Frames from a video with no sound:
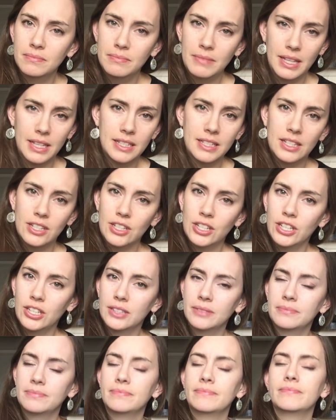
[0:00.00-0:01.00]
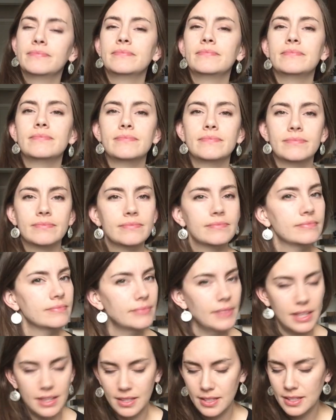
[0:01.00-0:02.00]
make dinner.
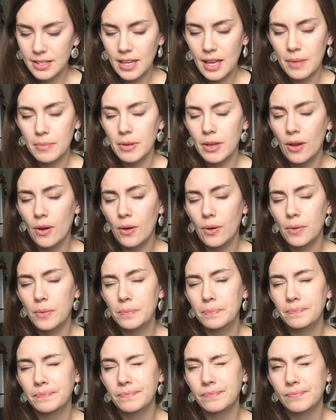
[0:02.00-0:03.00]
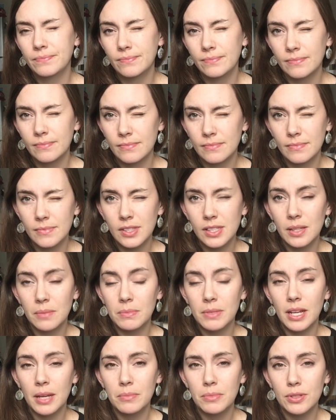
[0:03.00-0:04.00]
Nathan's coming home
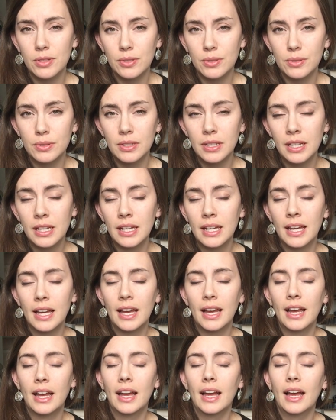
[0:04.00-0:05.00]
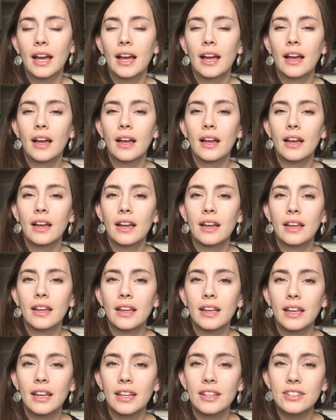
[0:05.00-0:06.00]
sometime soon. Uh,
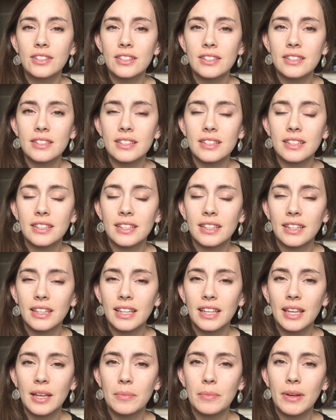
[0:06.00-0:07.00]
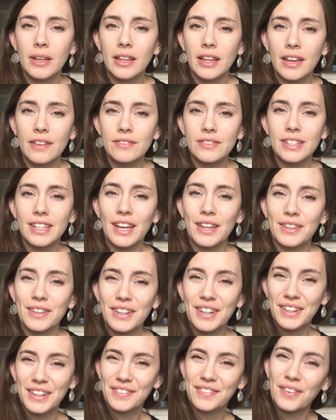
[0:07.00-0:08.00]
and just get my life together
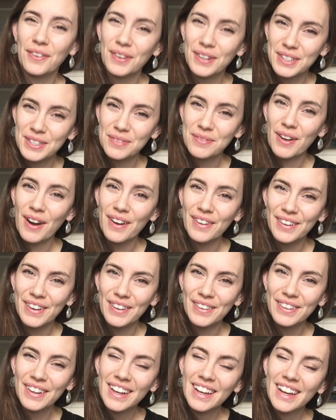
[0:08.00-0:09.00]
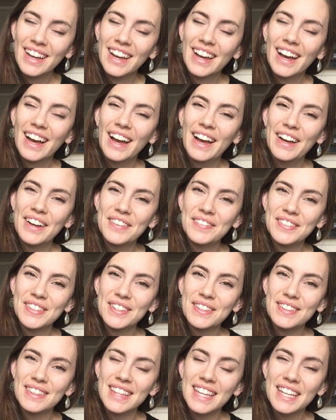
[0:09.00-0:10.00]
for tomorrow. Um,
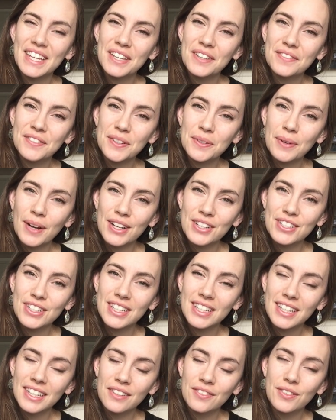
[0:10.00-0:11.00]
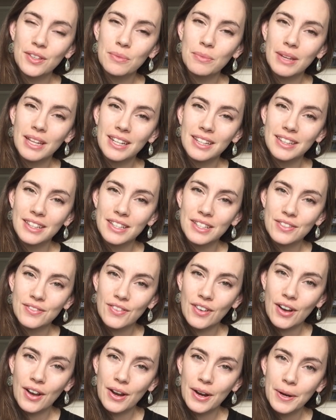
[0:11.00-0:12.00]
so thank you for watching. If you made it this
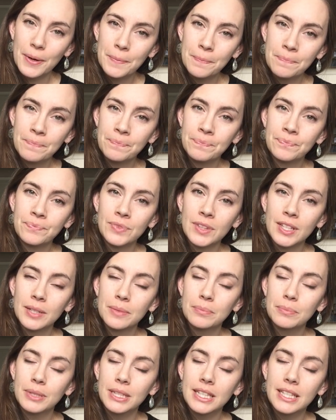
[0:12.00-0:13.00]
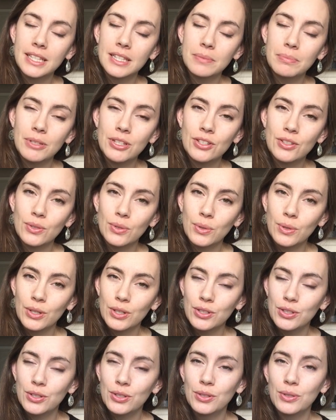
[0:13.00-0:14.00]
far, please be sure
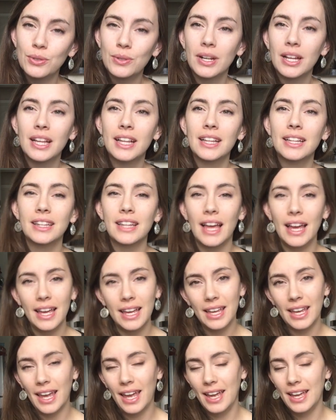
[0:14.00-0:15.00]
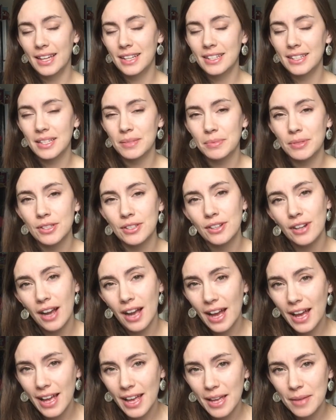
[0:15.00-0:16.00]
to like and
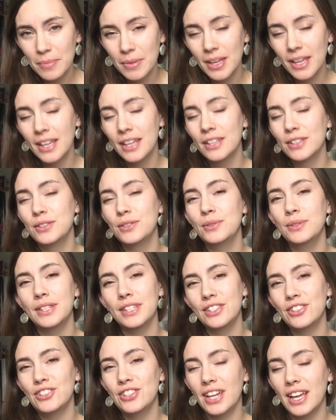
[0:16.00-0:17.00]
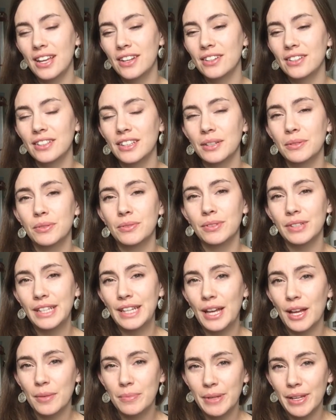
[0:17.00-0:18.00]
subscribe to this channel. It would really
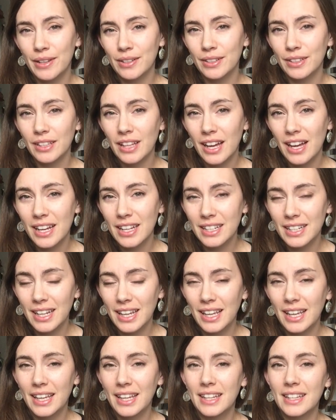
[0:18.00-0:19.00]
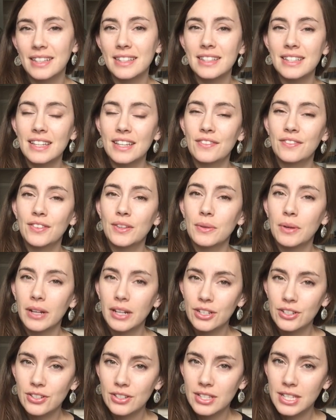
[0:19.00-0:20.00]
help me out a lot. And if you are
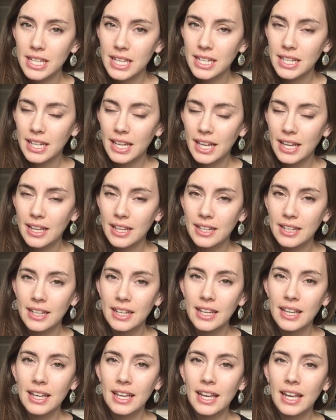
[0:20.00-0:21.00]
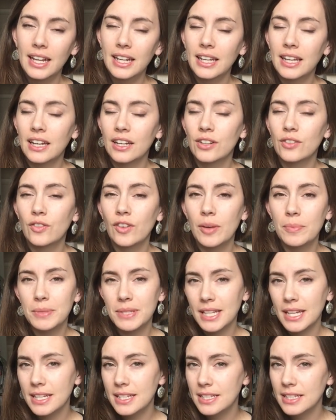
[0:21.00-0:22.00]
interested in any kind of
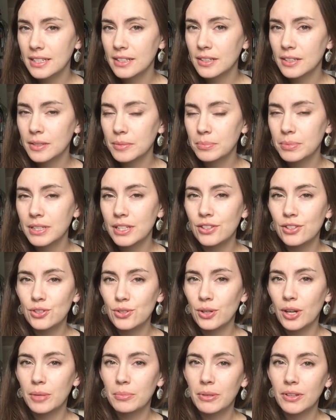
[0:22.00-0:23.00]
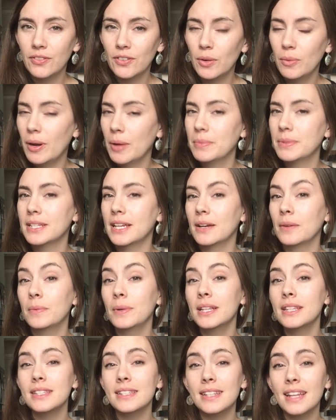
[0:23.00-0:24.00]
website deal, please join me for Website
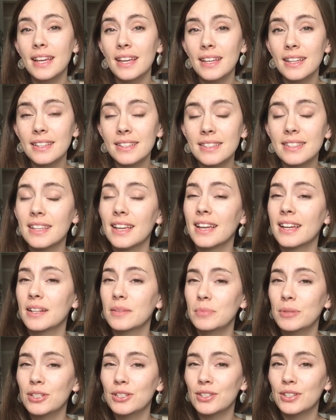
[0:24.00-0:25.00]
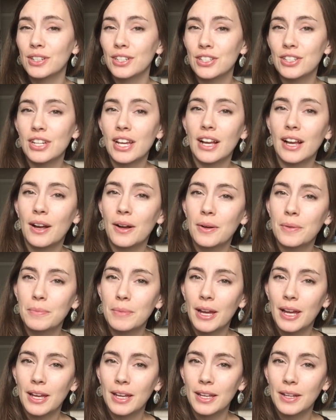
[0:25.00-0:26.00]
Wednesdays and be sure to check out
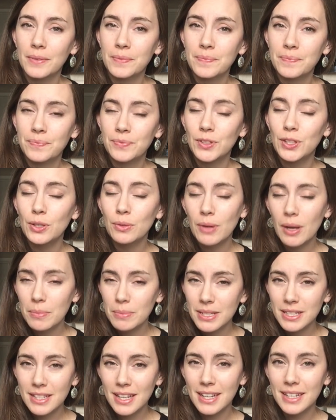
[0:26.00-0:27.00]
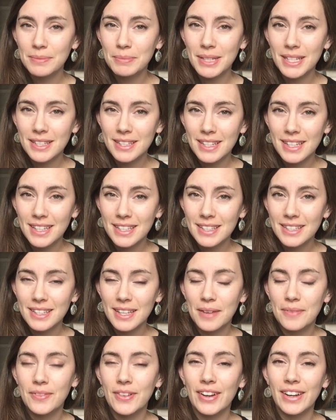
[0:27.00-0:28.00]
my new web design business.
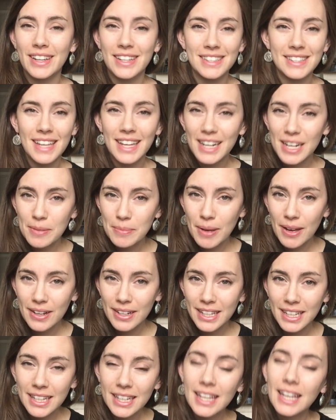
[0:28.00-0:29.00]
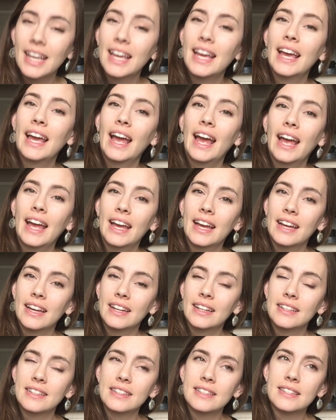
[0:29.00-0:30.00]
I'm very excited about it
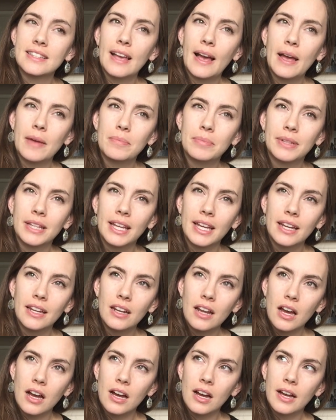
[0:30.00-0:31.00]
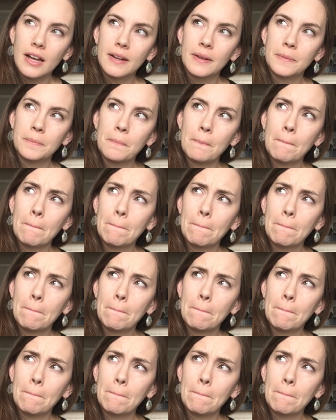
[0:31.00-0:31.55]
and I plan on